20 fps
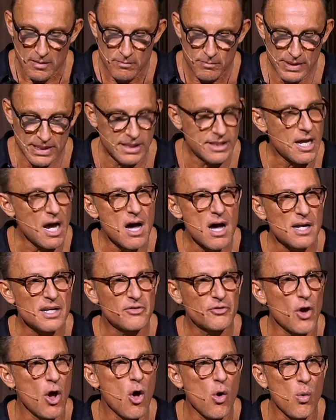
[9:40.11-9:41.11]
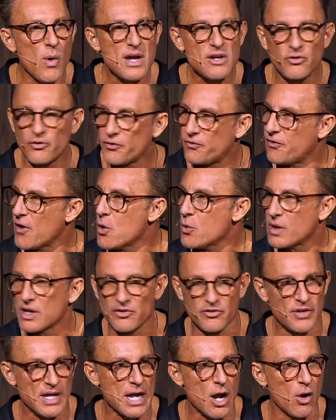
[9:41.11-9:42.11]
but God is always
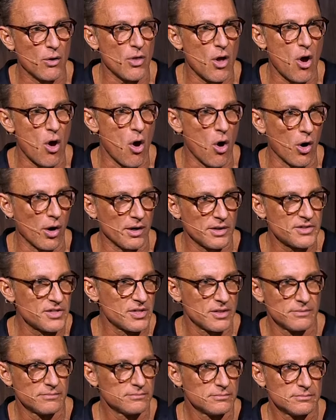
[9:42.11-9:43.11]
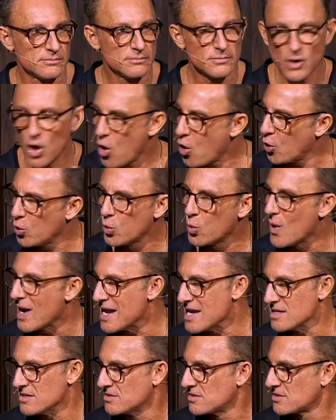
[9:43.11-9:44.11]
focusing on the heart,
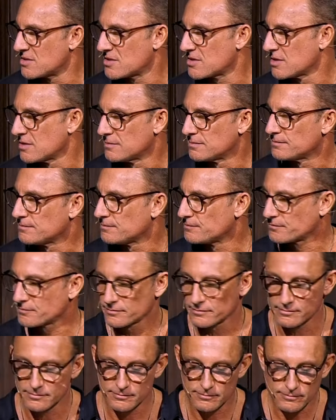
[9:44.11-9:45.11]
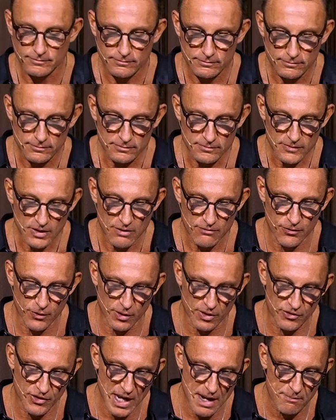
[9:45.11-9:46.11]
always.
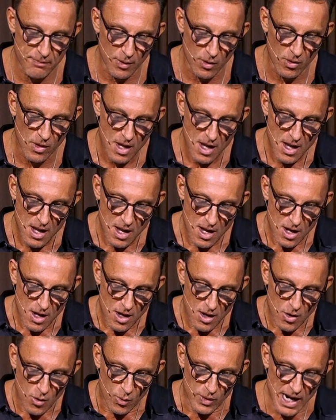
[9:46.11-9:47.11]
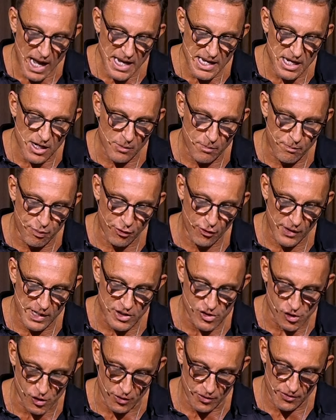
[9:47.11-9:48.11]
For example, when I hear
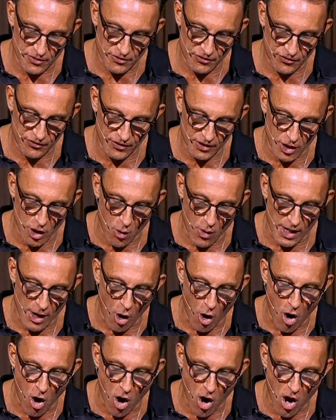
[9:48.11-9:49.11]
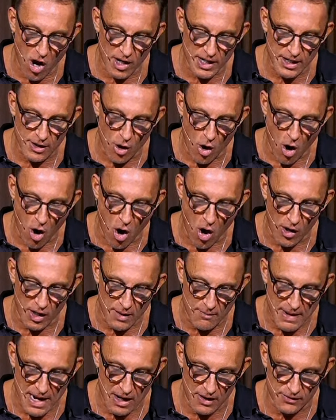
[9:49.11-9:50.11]
preachers going on and on
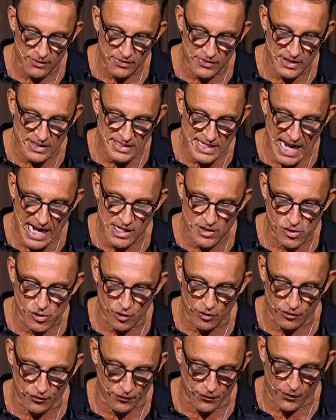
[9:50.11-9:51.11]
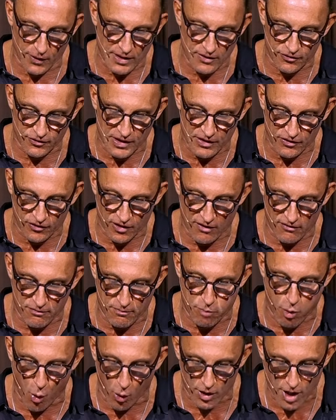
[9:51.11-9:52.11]
about the dangers, for instance,
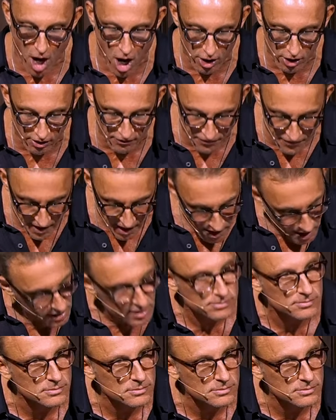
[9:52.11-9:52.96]
of pornography,